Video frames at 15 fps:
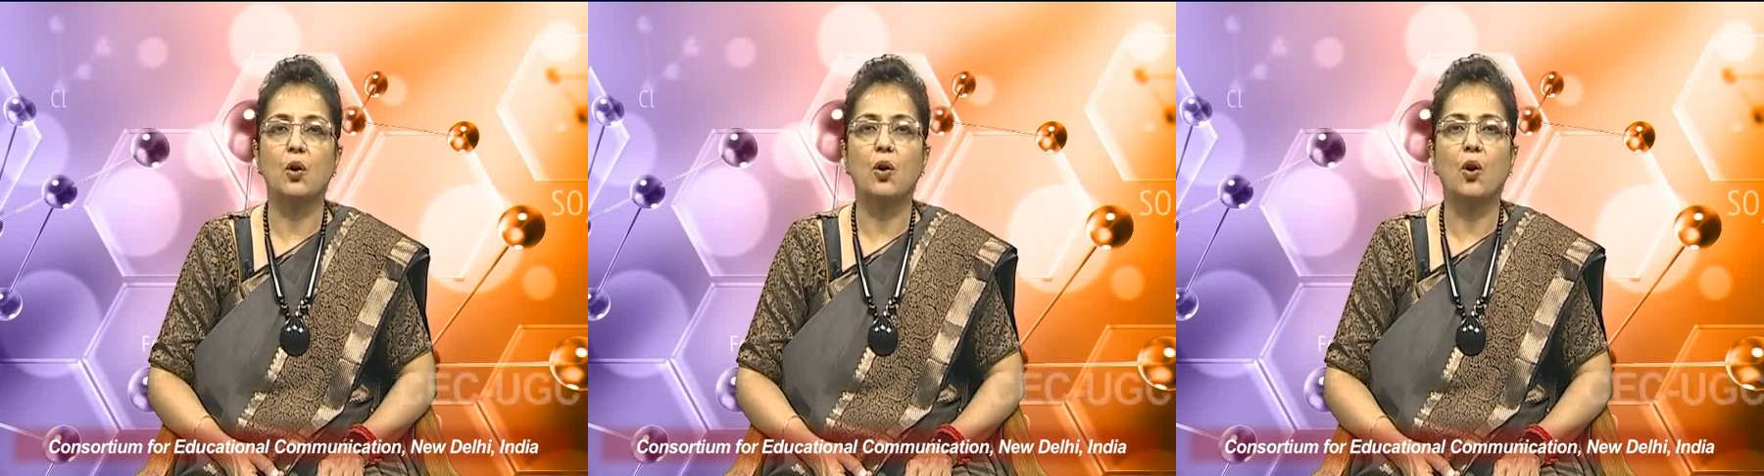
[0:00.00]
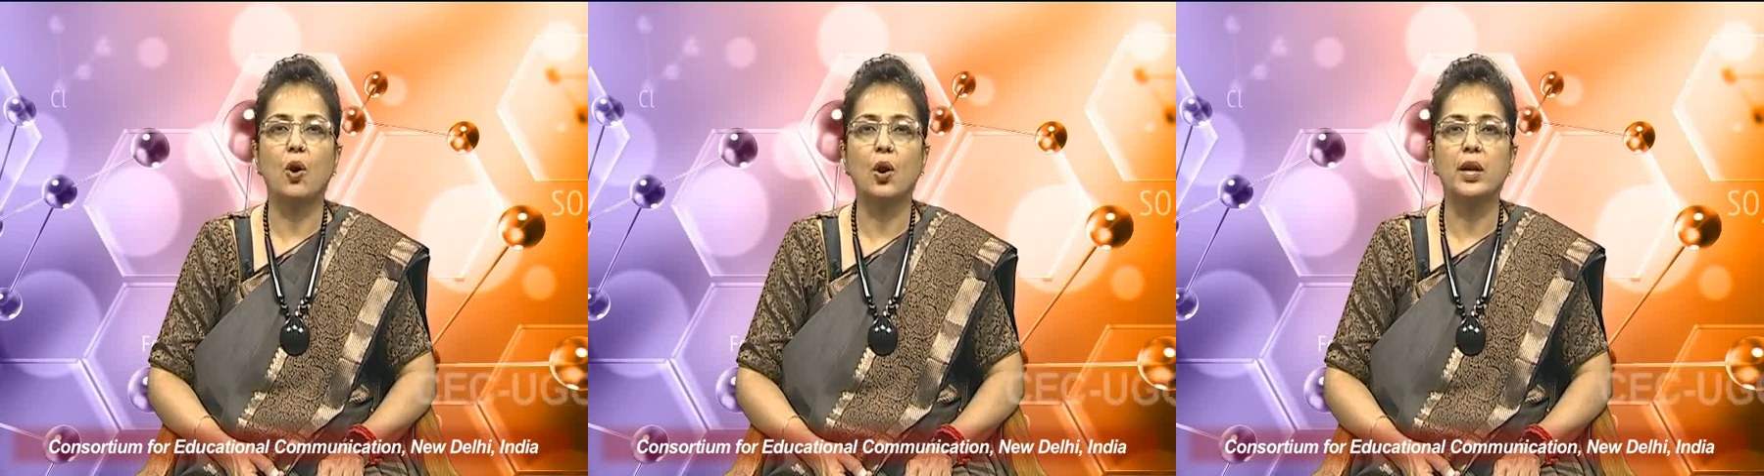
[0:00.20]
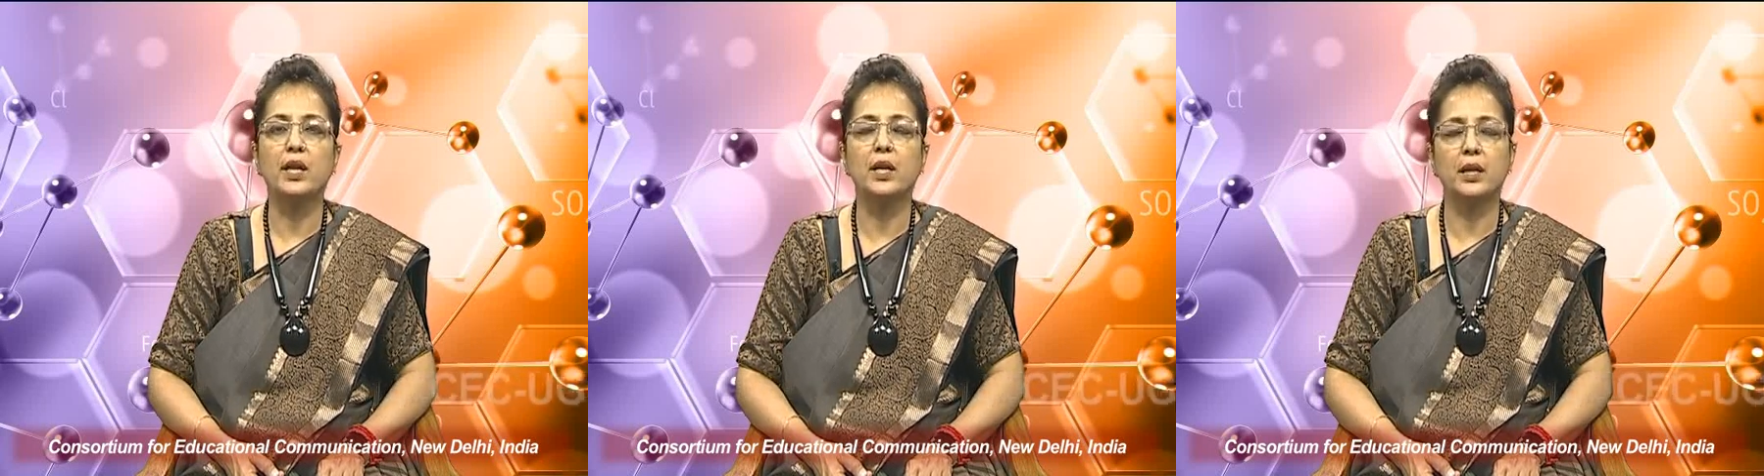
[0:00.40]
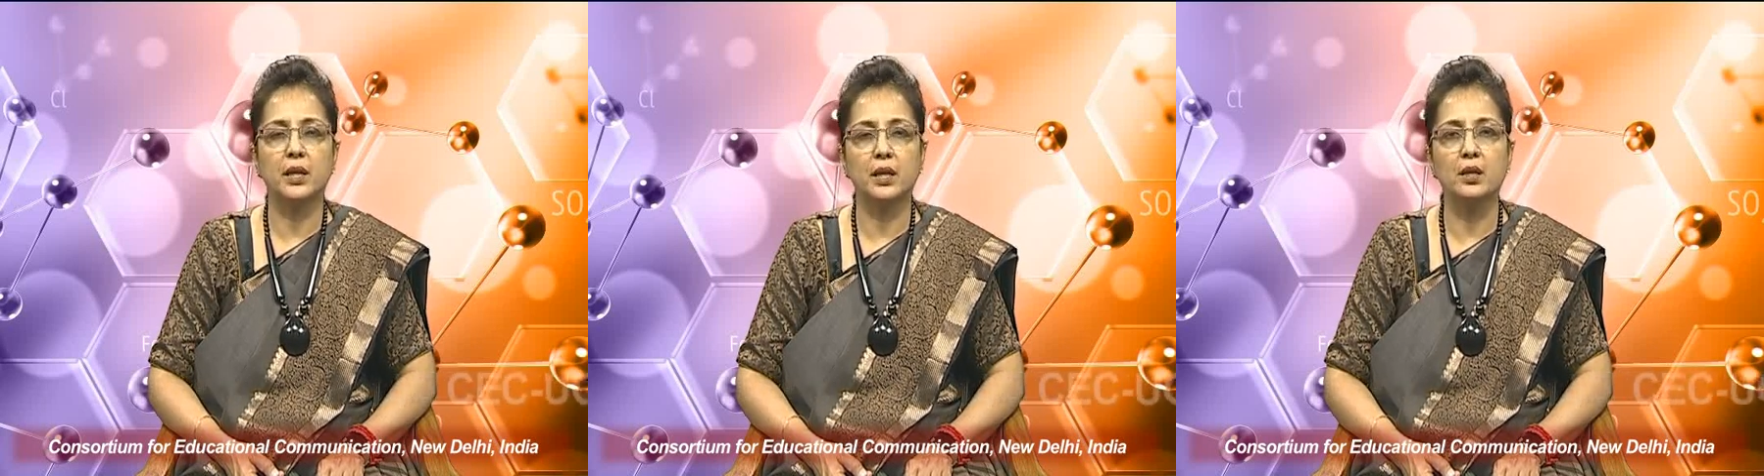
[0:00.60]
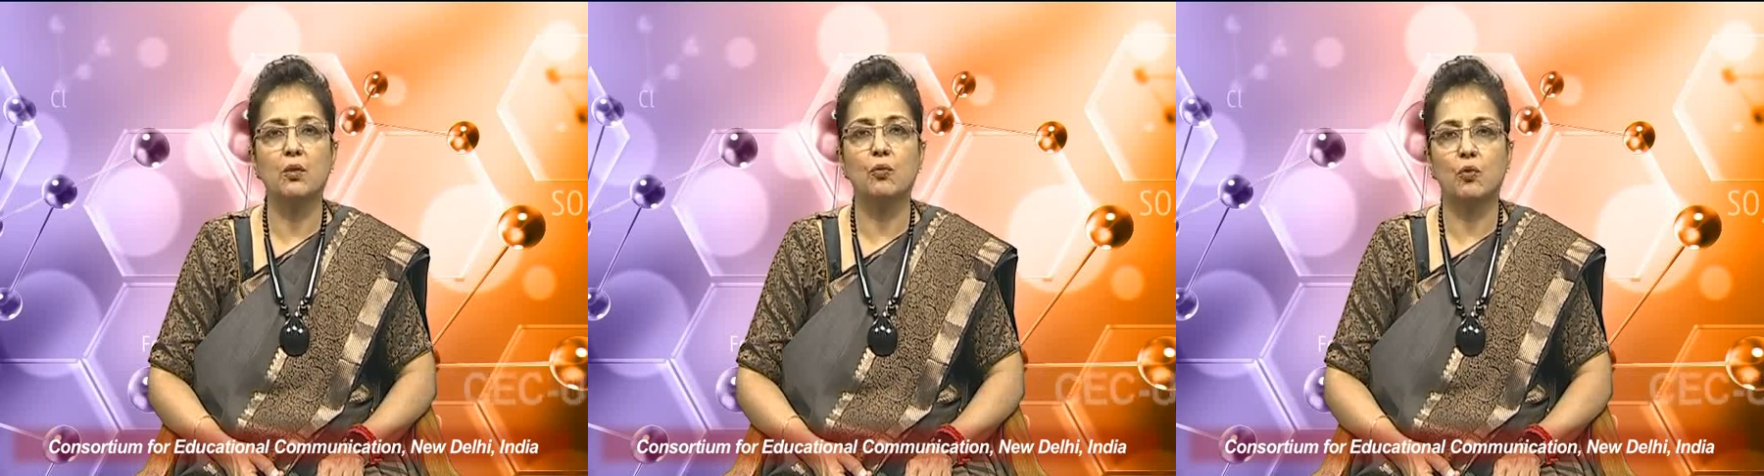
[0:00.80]
oil
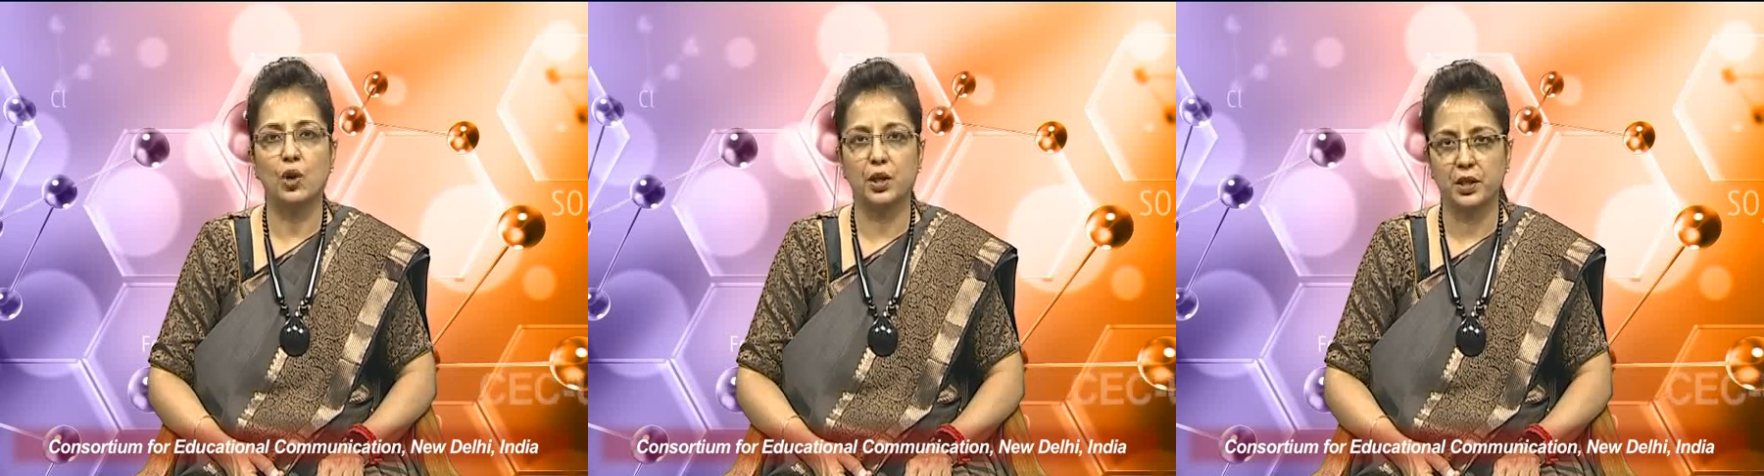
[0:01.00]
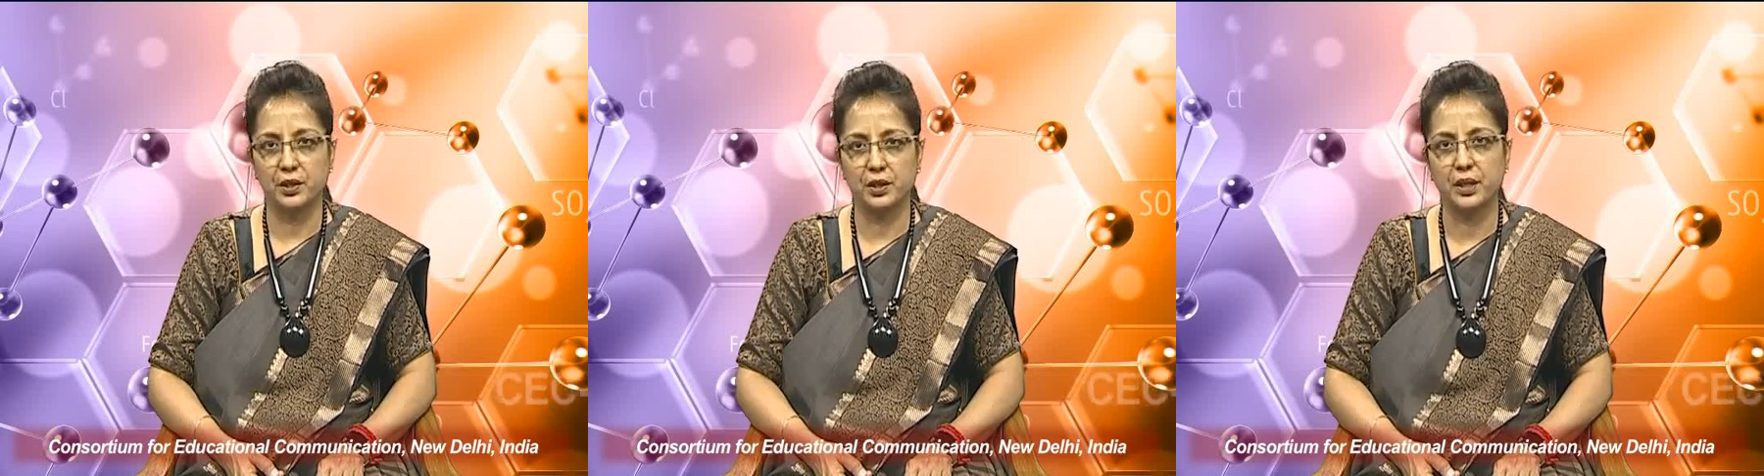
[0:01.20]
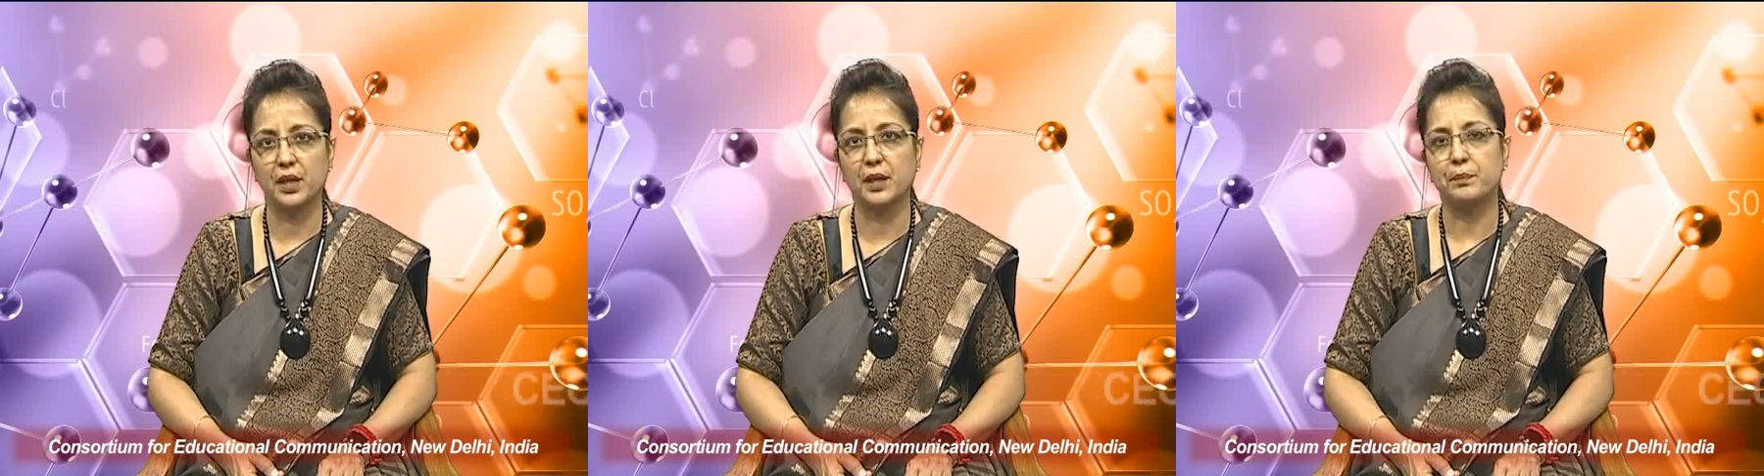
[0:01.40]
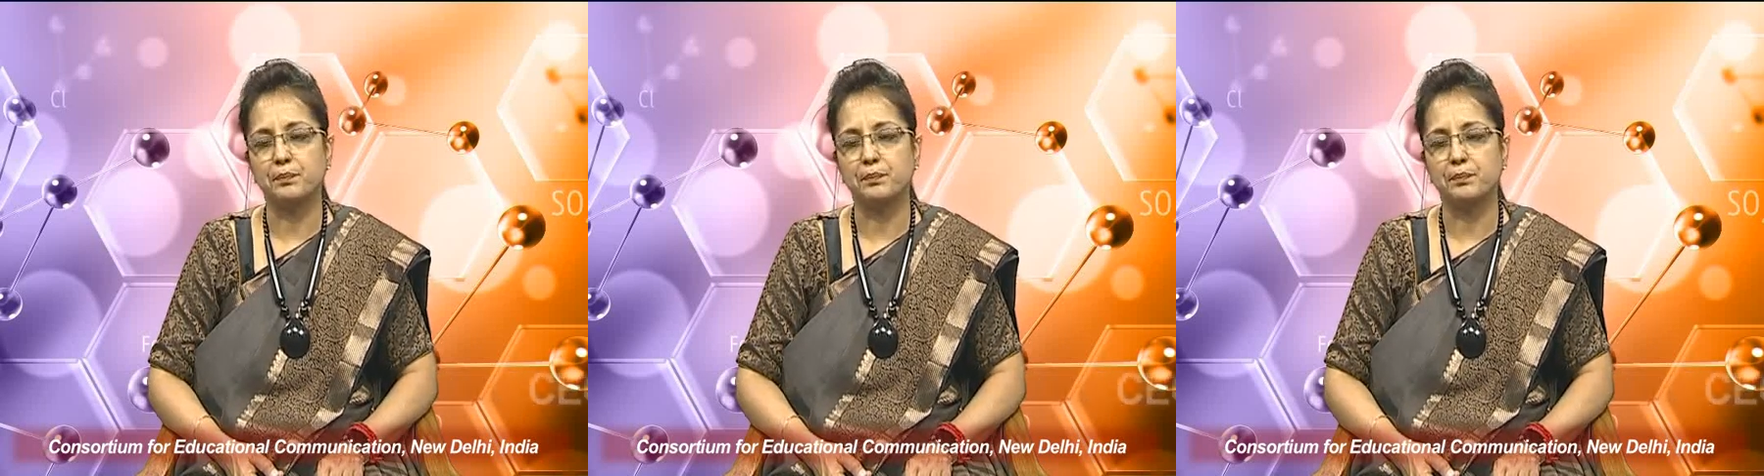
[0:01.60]
in water type.